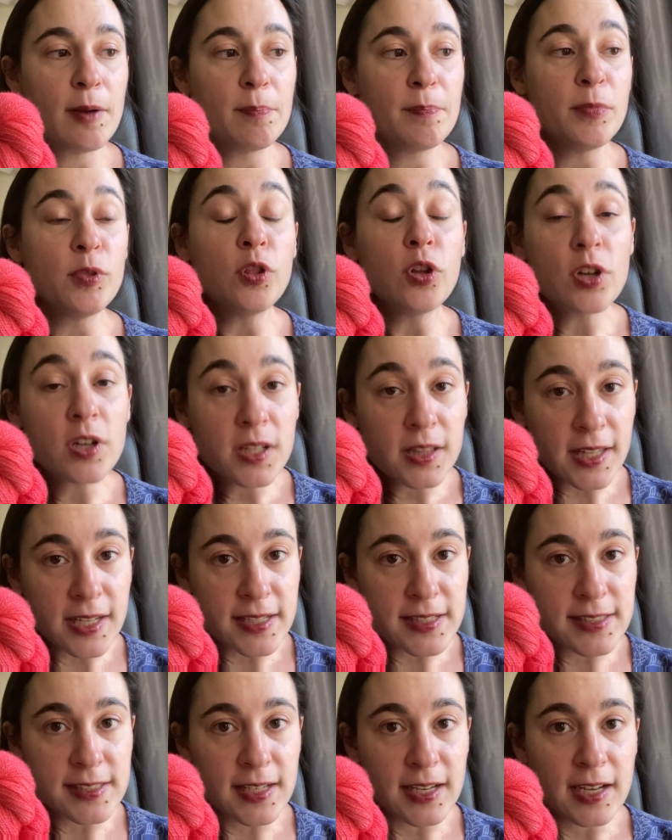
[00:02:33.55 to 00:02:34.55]
look
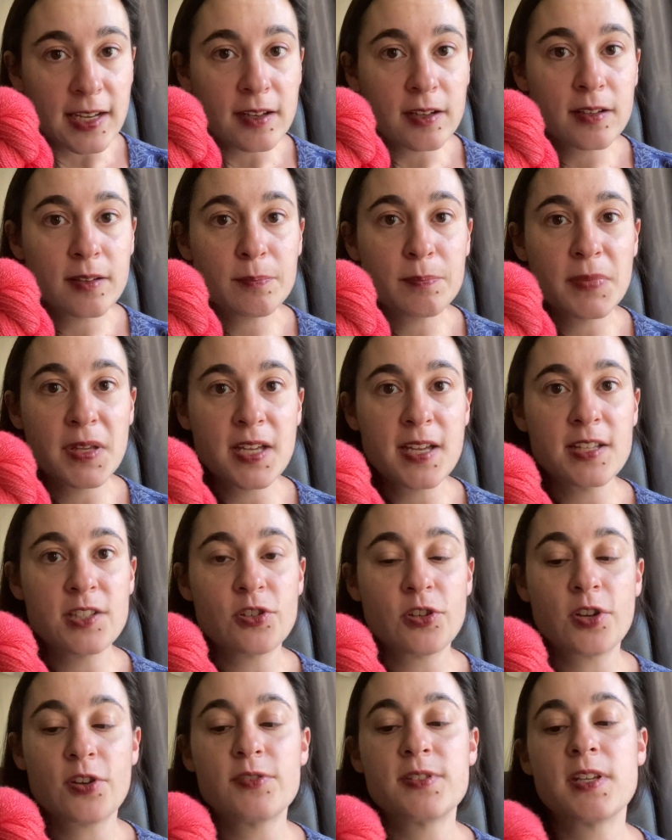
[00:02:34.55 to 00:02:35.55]
lacy because
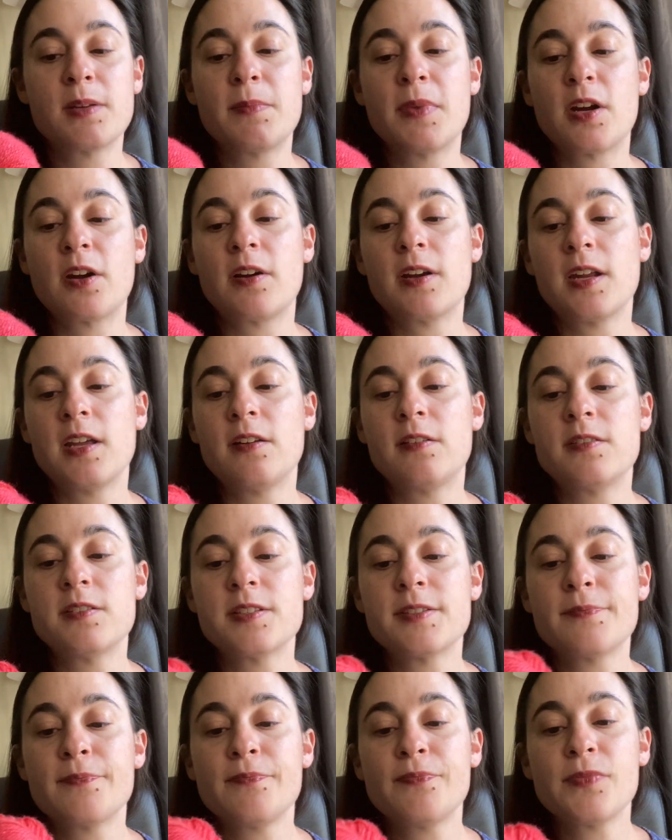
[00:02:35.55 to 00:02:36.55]
you're using bigger
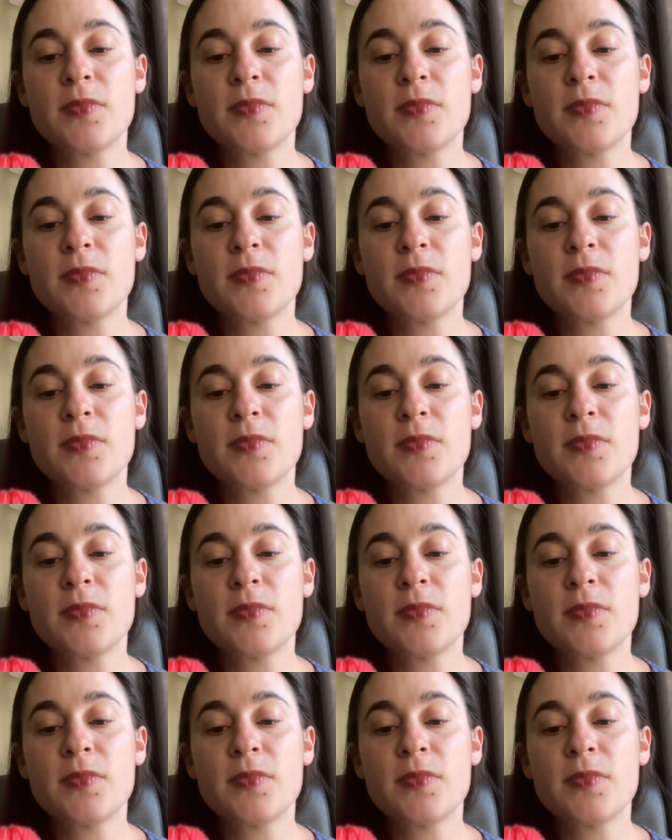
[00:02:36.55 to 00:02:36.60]
needles.